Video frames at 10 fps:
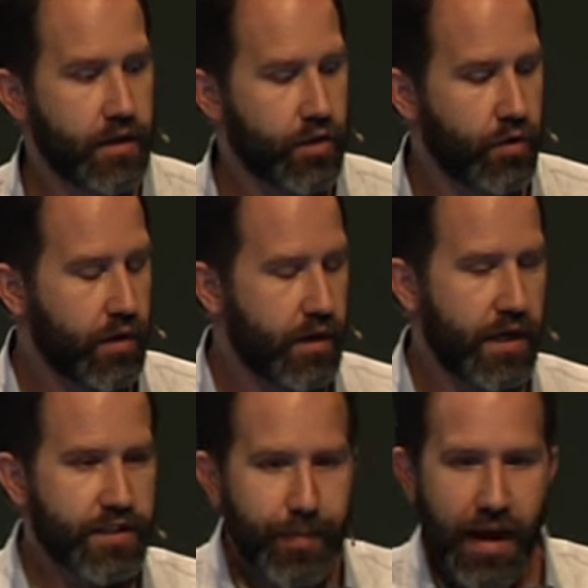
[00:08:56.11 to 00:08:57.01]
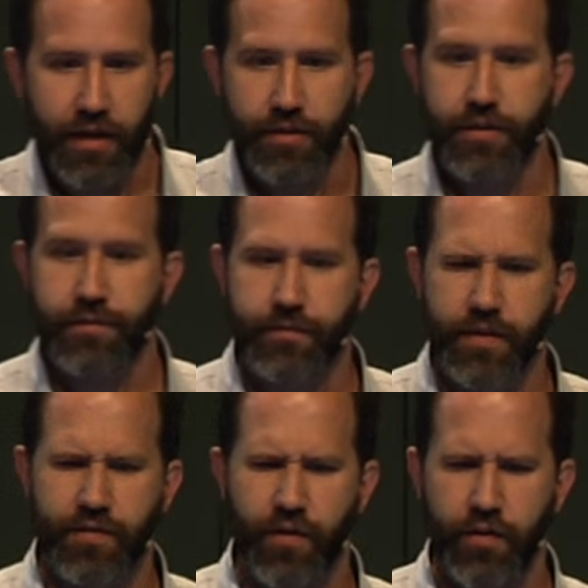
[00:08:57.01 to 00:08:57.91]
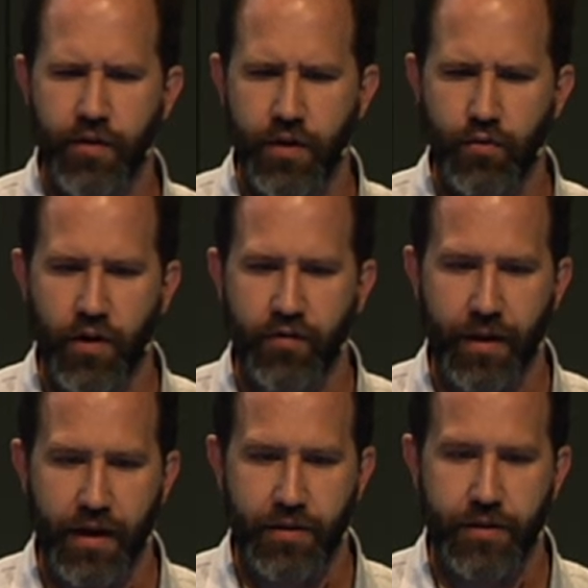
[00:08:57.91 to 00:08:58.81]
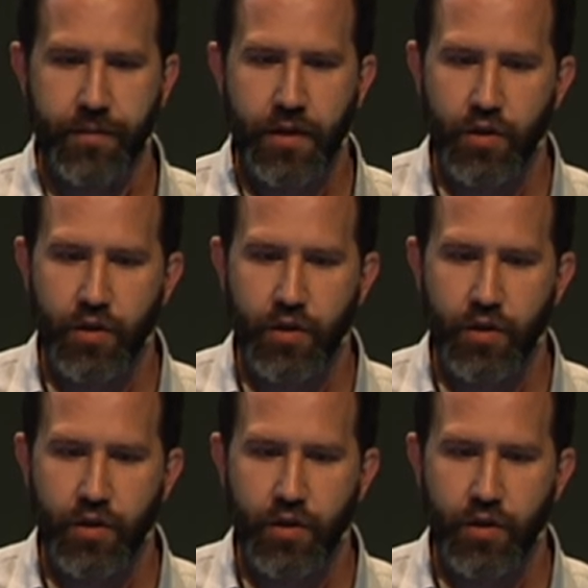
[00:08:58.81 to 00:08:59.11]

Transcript: So it's a balance. It's a very, very rough balance.